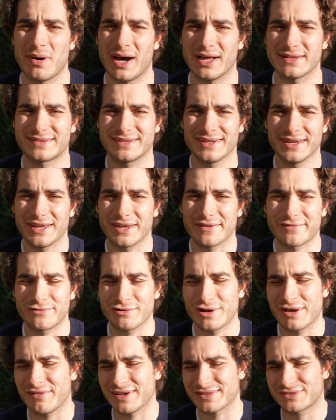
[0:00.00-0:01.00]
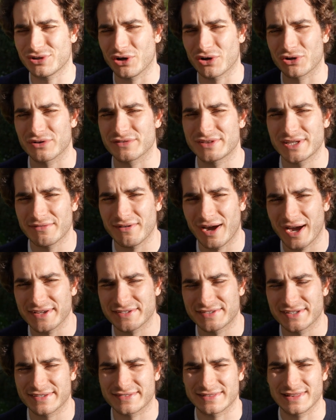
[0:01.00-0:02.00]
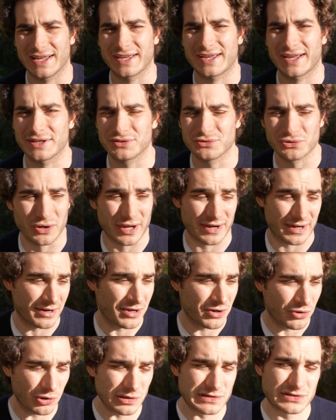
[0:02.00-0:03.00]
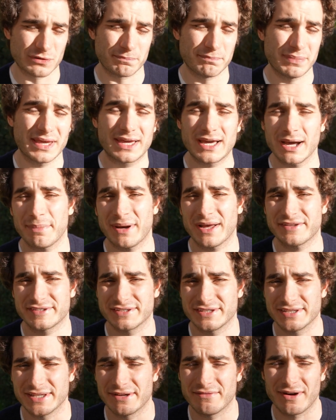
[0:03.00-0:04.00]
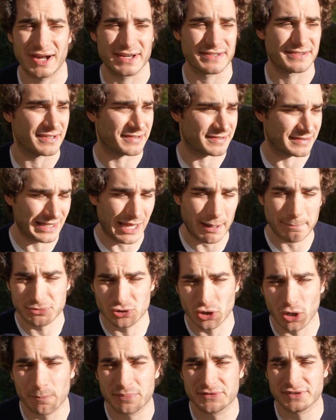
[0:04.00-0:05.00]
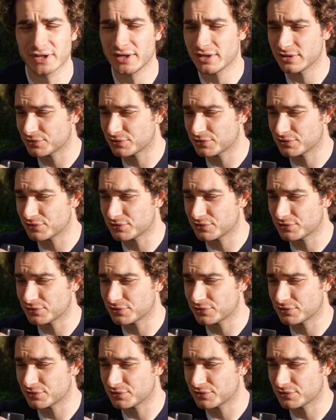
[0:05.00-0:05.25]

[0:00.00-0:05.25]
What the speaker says: but if you have a ton of devices like I do, and also big capacity devices, laptops,